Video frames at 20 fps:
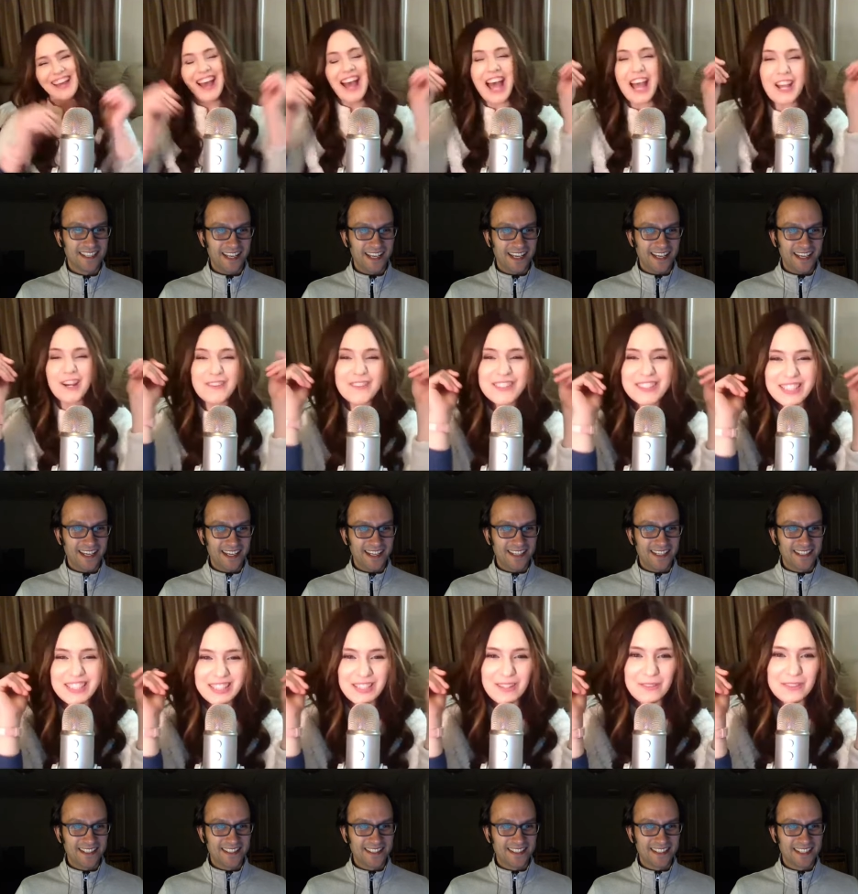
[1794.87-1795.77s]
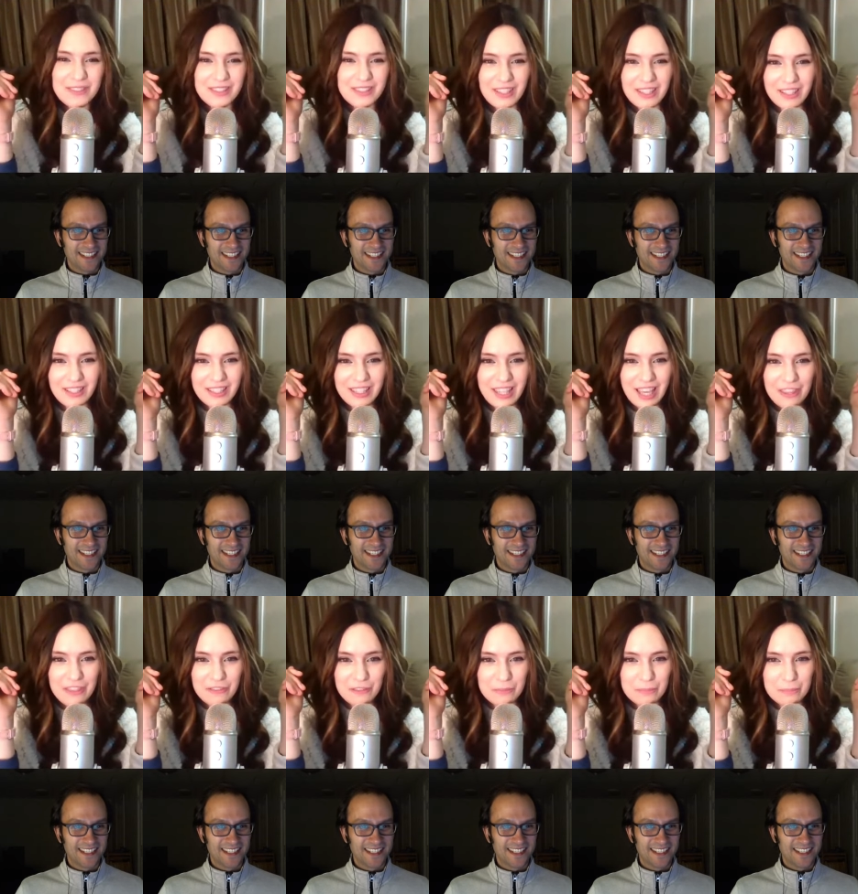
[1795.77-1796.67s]
Speaker 1: I always and... think that was
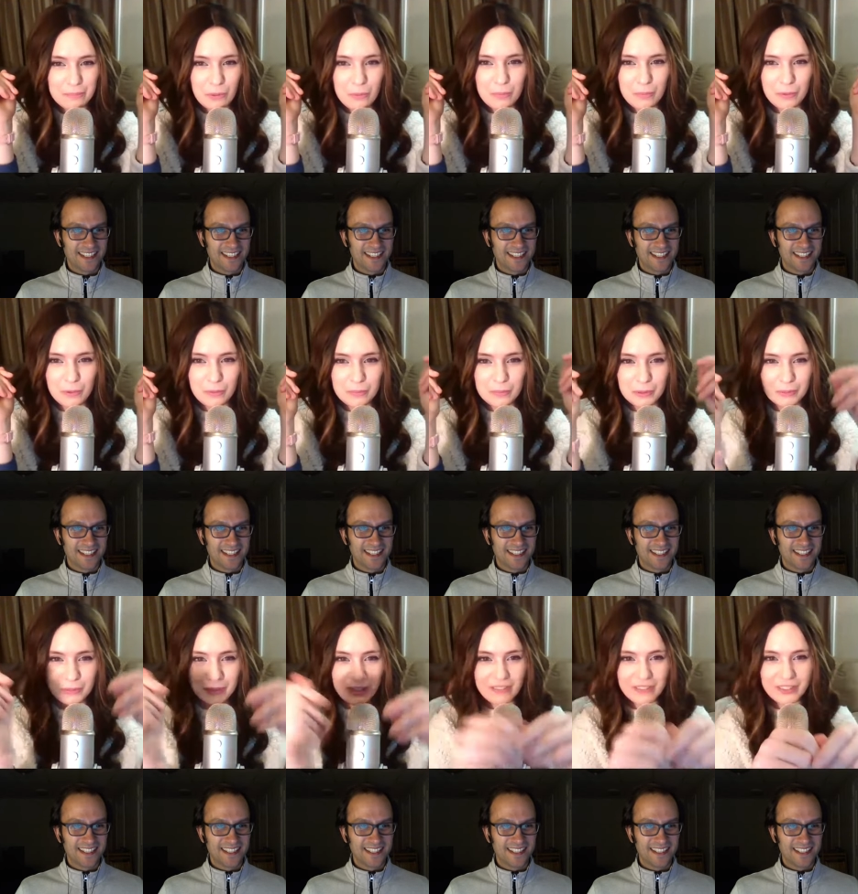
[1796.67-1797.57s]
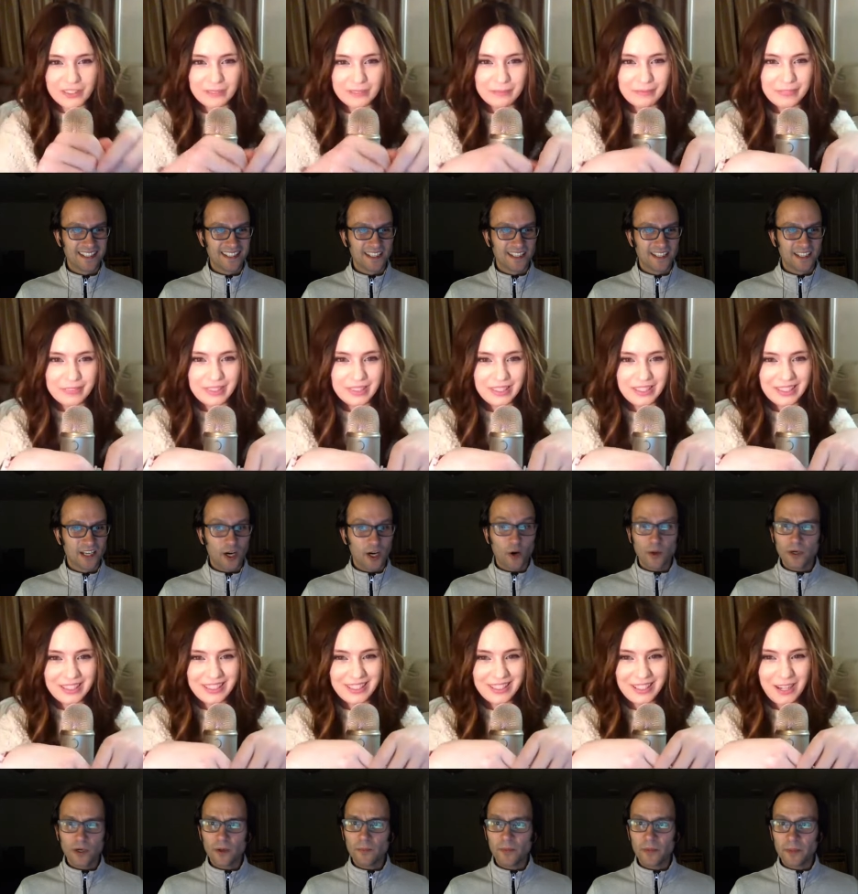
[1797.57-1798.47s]
Catherine Boom Boom or whatever.
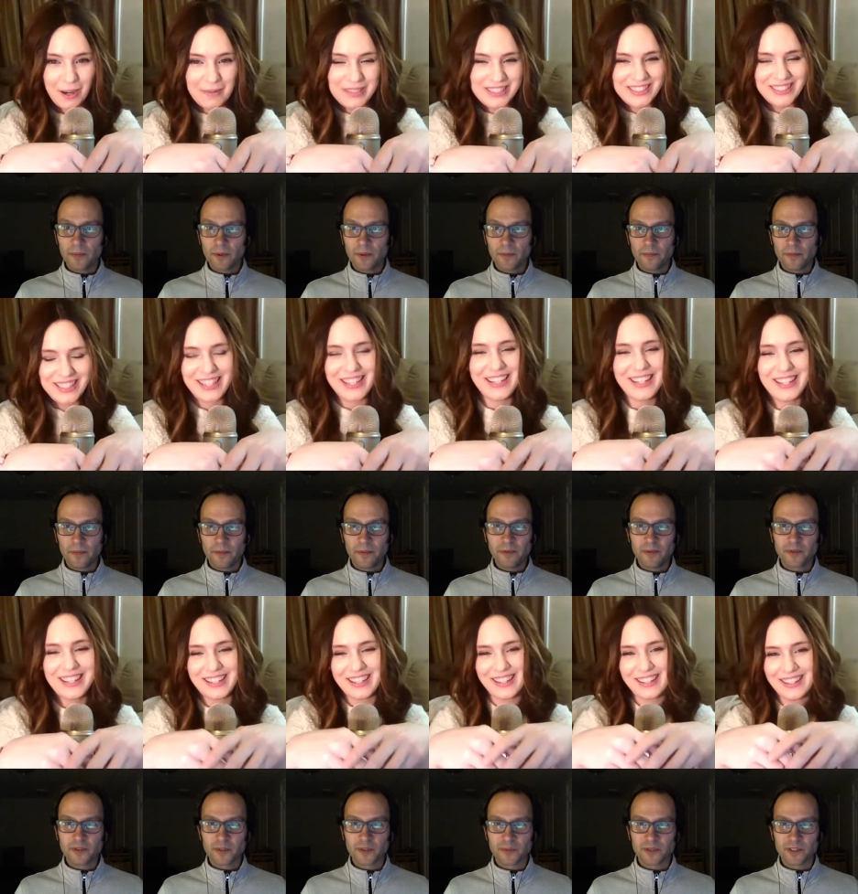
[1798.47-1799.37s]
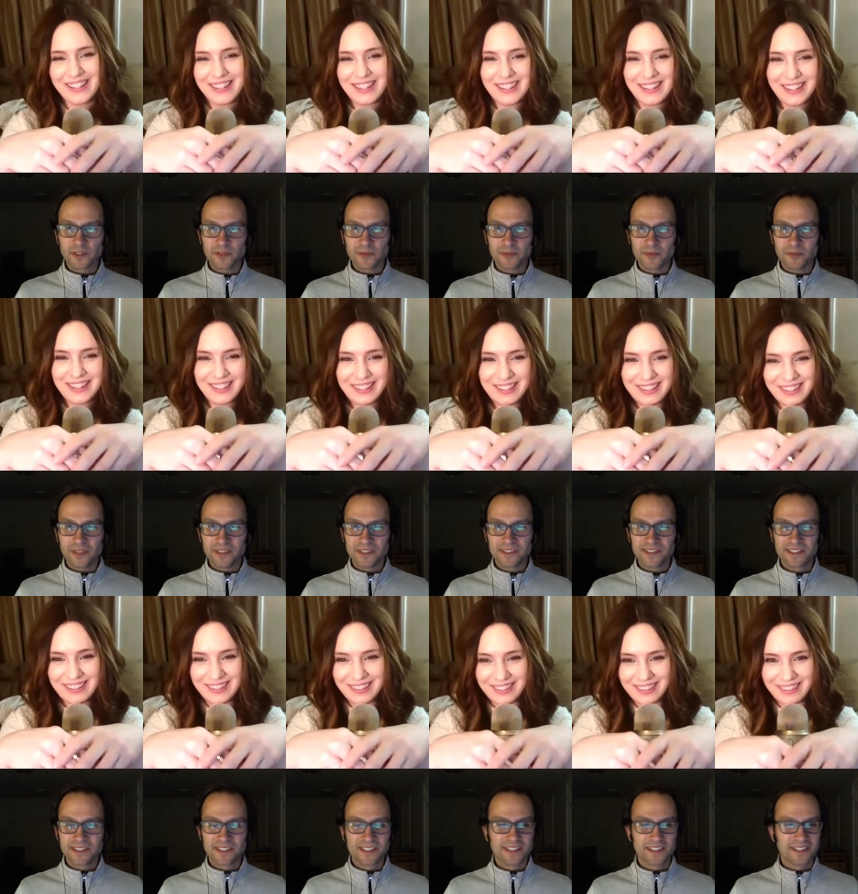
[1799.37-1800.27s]
Speaker 2: Oh, it, maybe maybe it was the person we
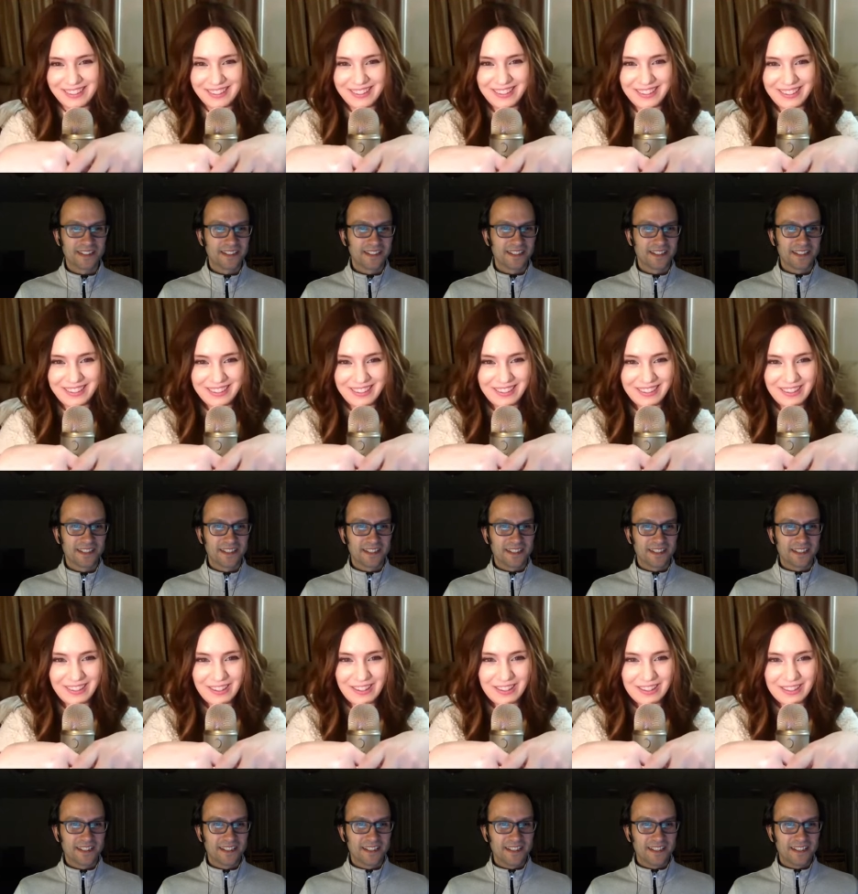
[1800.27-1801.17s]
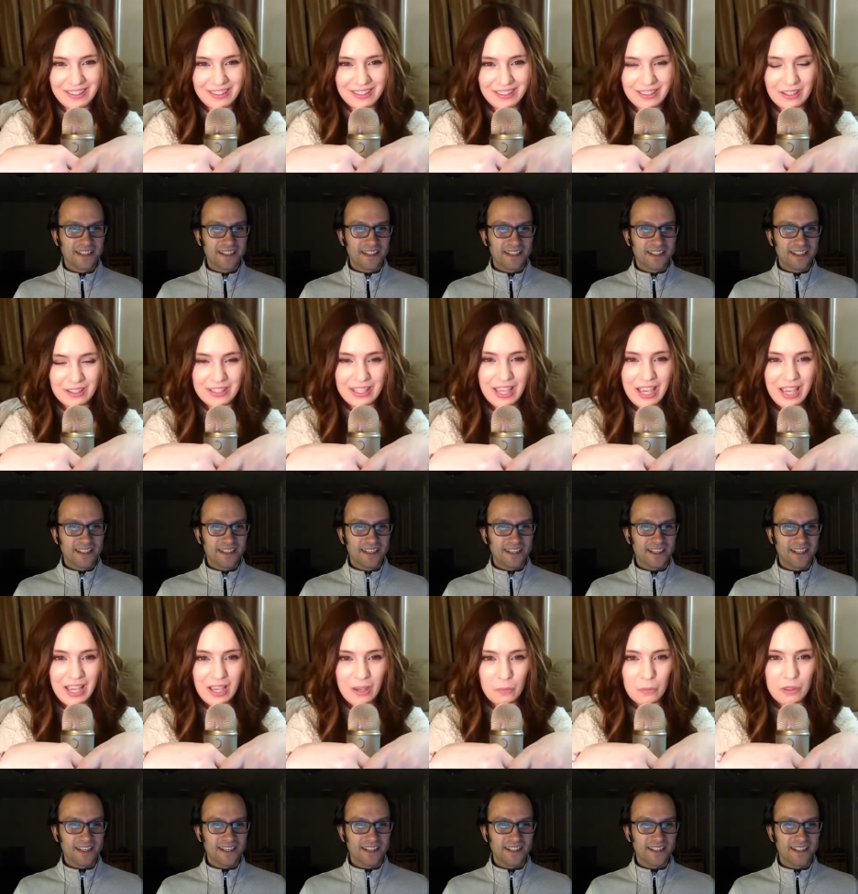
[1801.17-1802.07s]
missed.
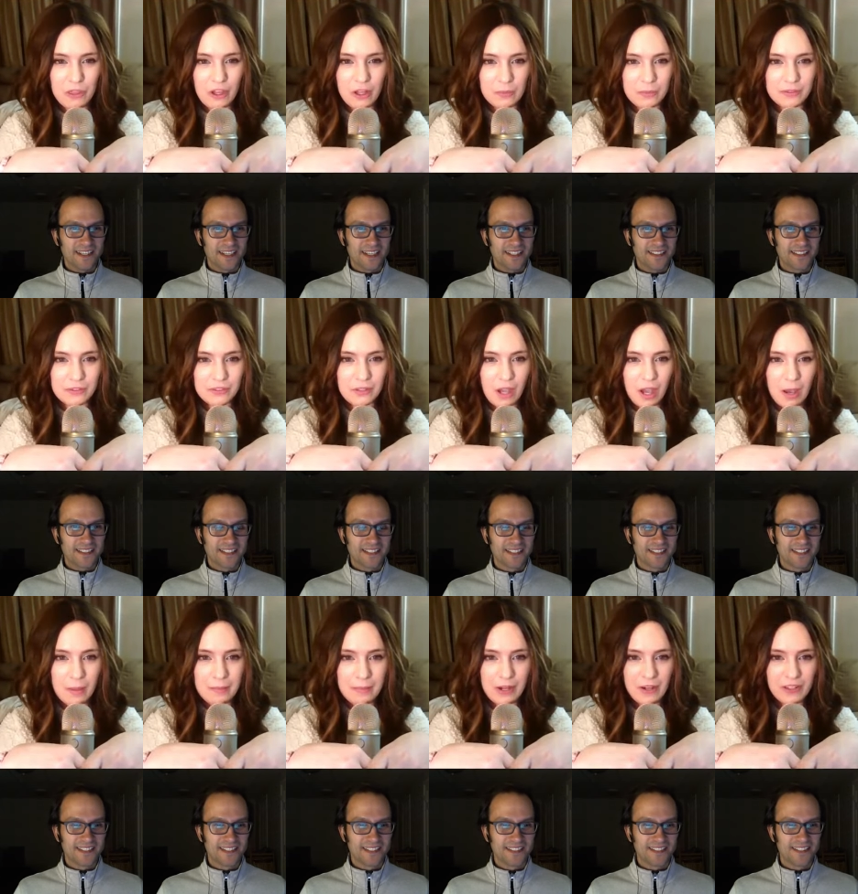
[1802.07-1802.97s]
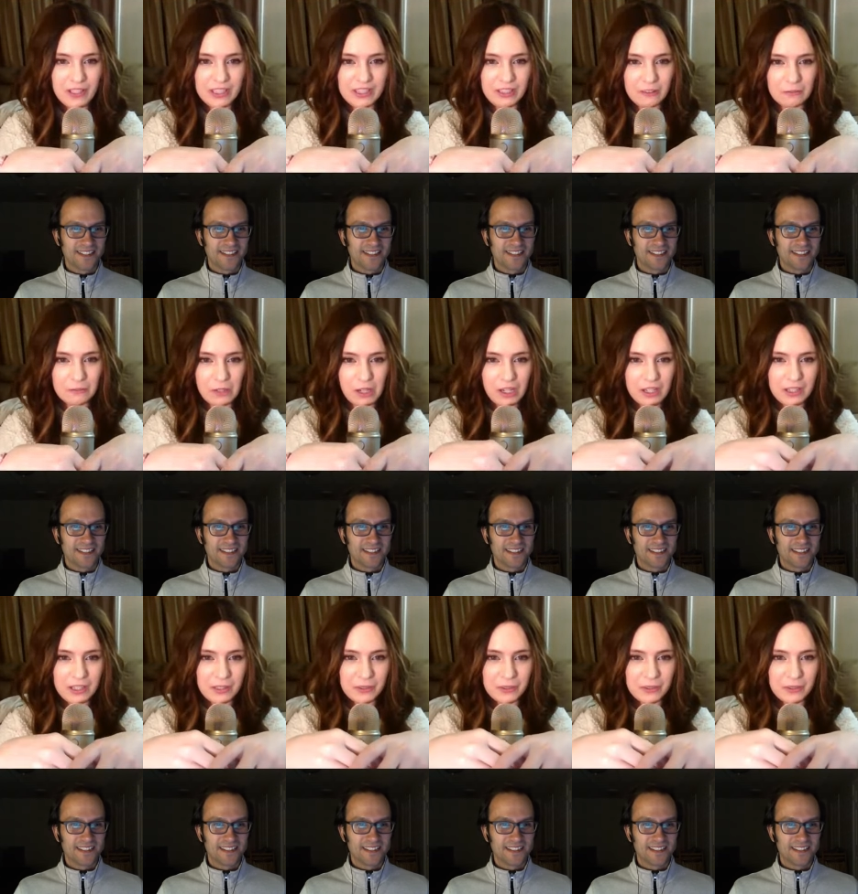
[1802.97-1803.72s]
Speaker 1: Yeah, and we thought last... it was uh, Mary LaRock